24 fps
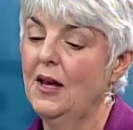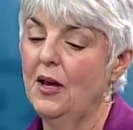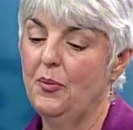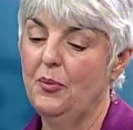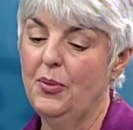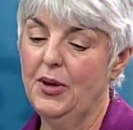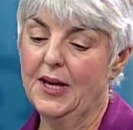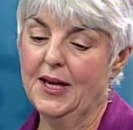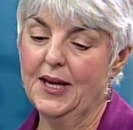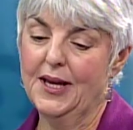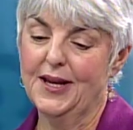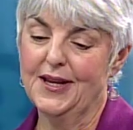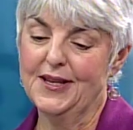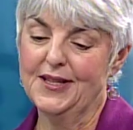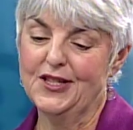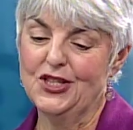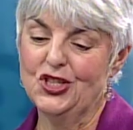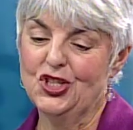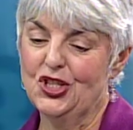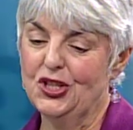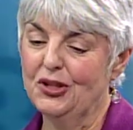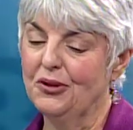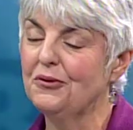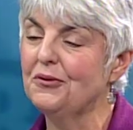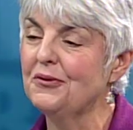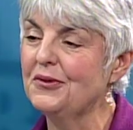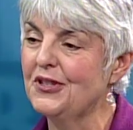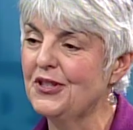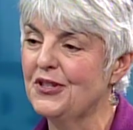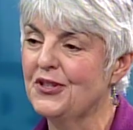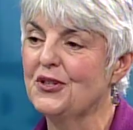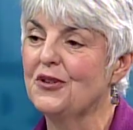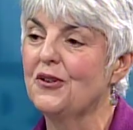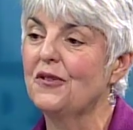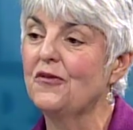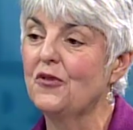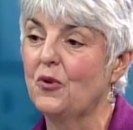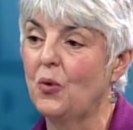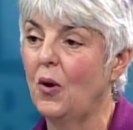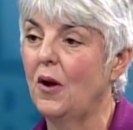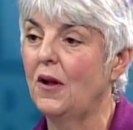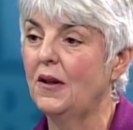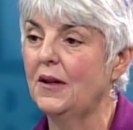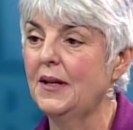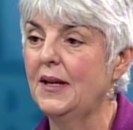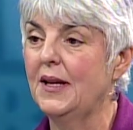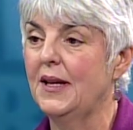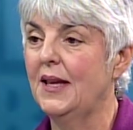because children deserve
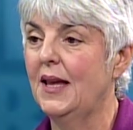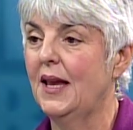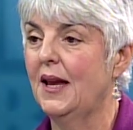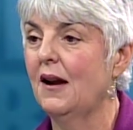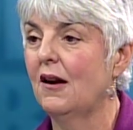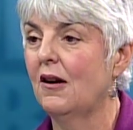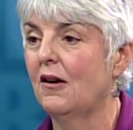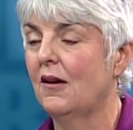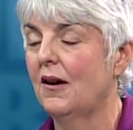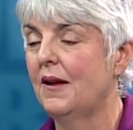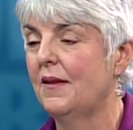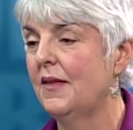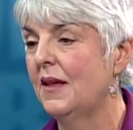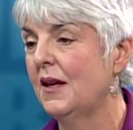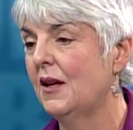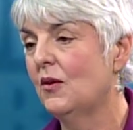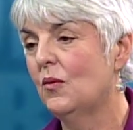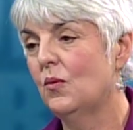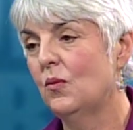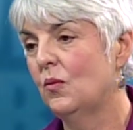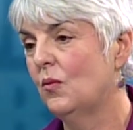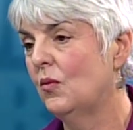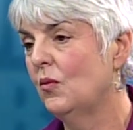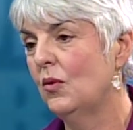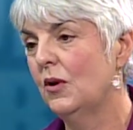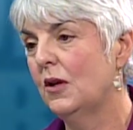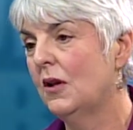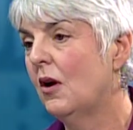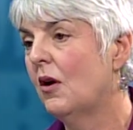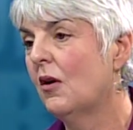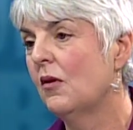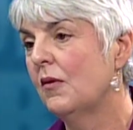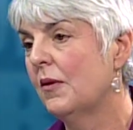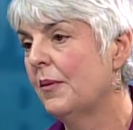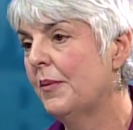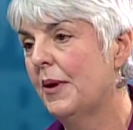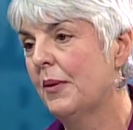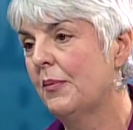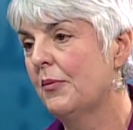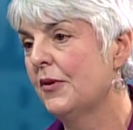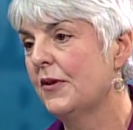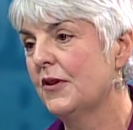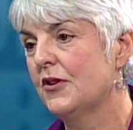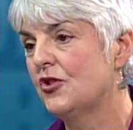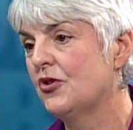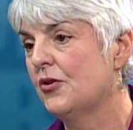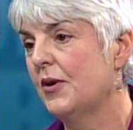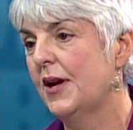quality care. I think we'll all remember
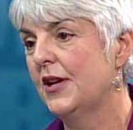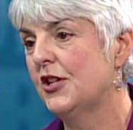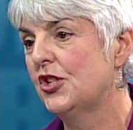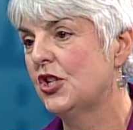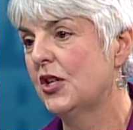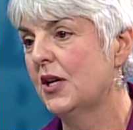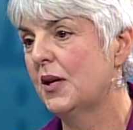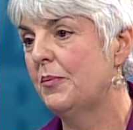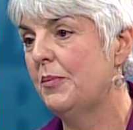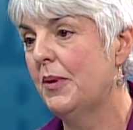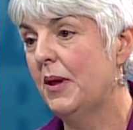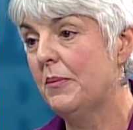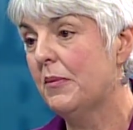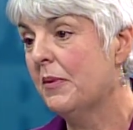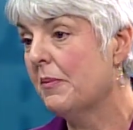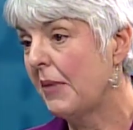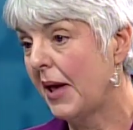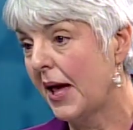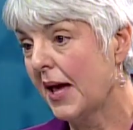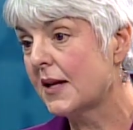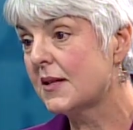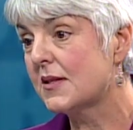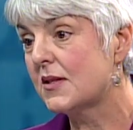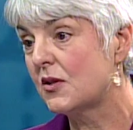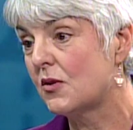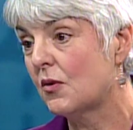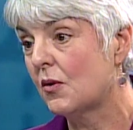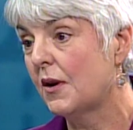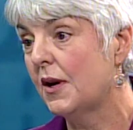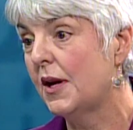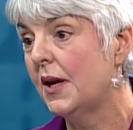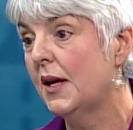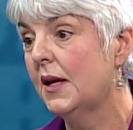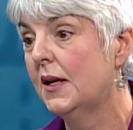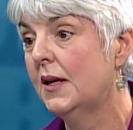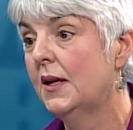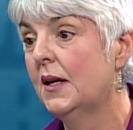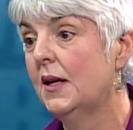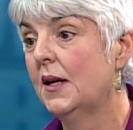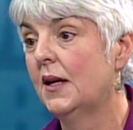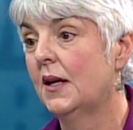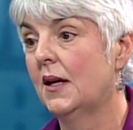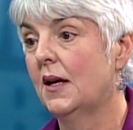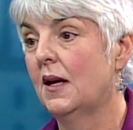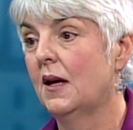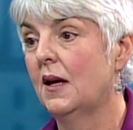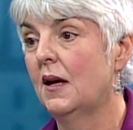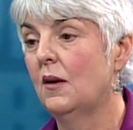the tragic Baby Max story
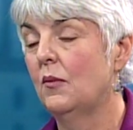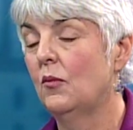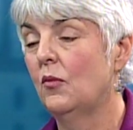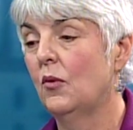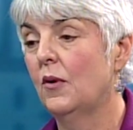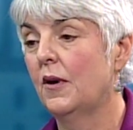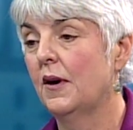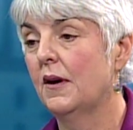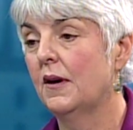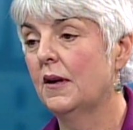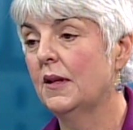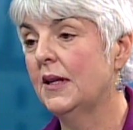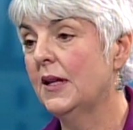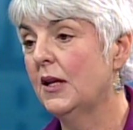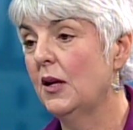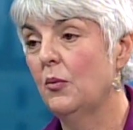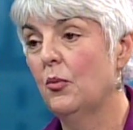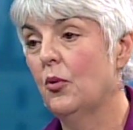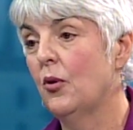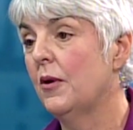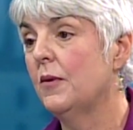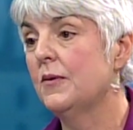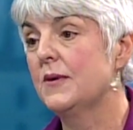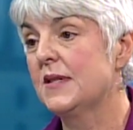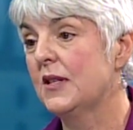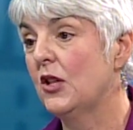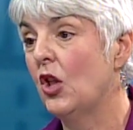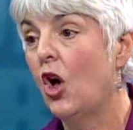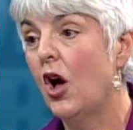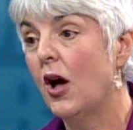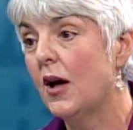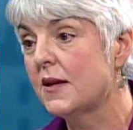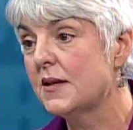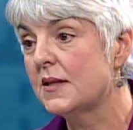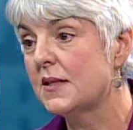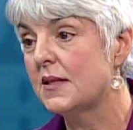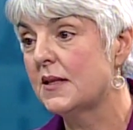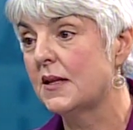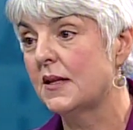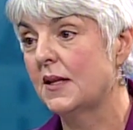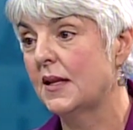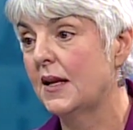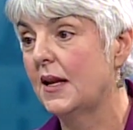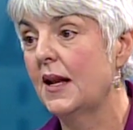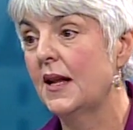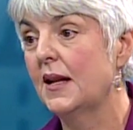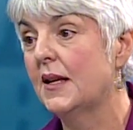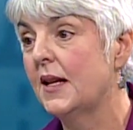where a little boy was lost in
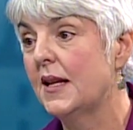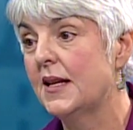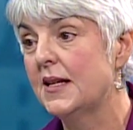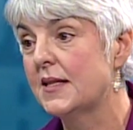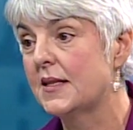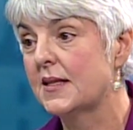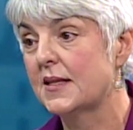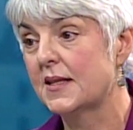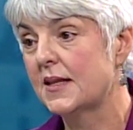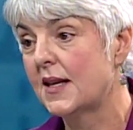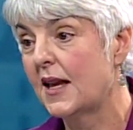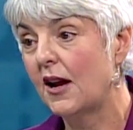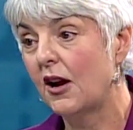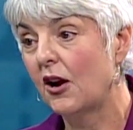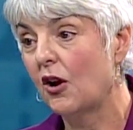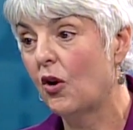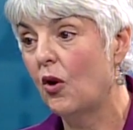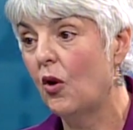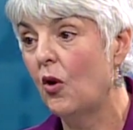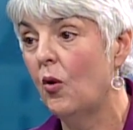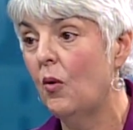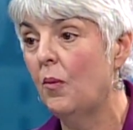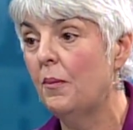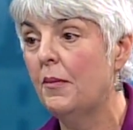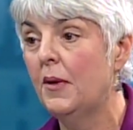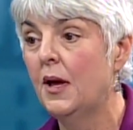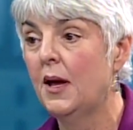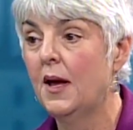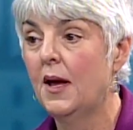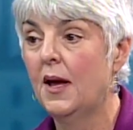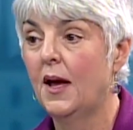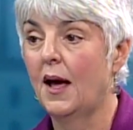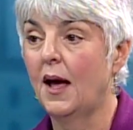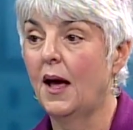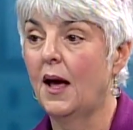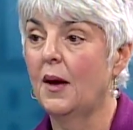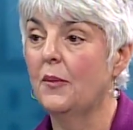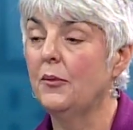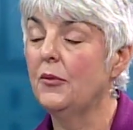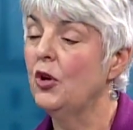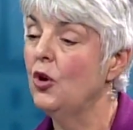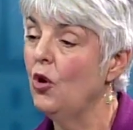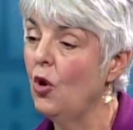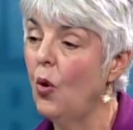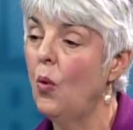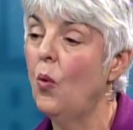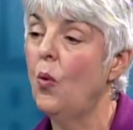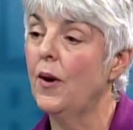an unlicensed care home.
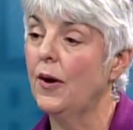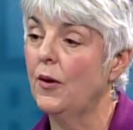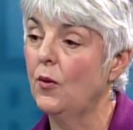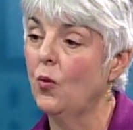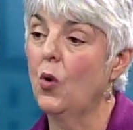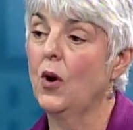No one